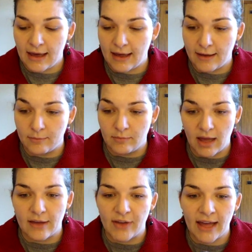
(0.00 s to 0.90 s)

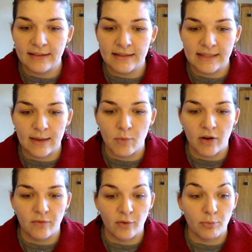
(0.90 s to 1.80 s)
I've had the same
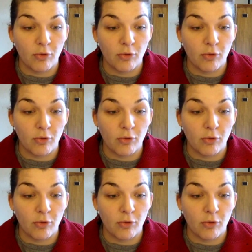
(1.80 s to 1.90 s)
one for